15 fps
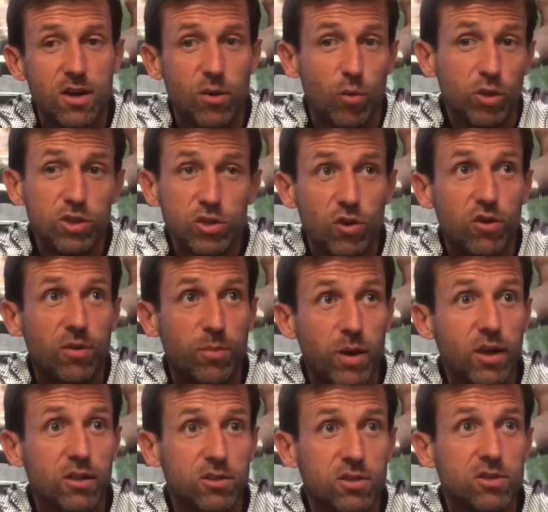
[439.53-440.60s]
Once you're on the
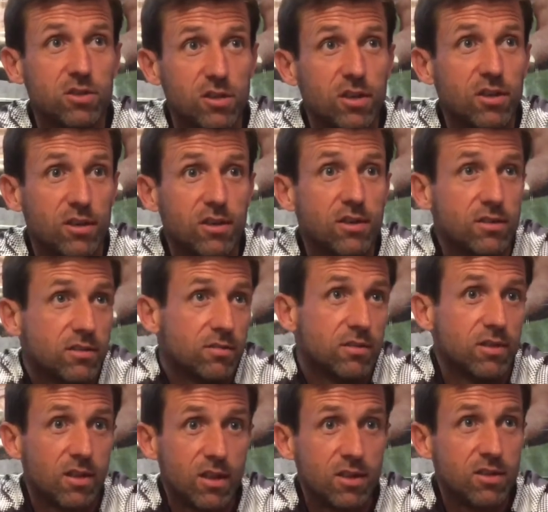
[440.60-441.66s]
pitch,
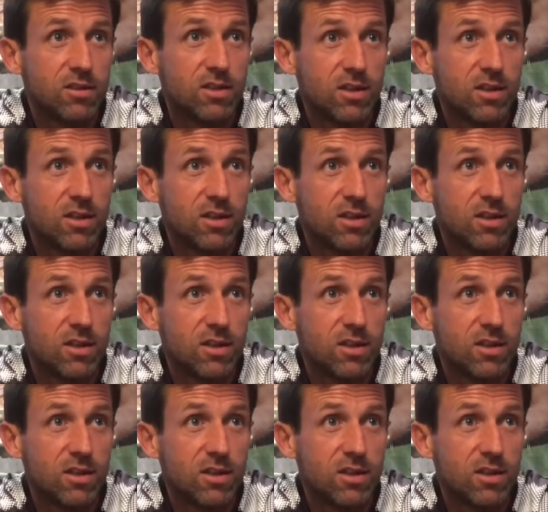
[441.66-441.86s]
it's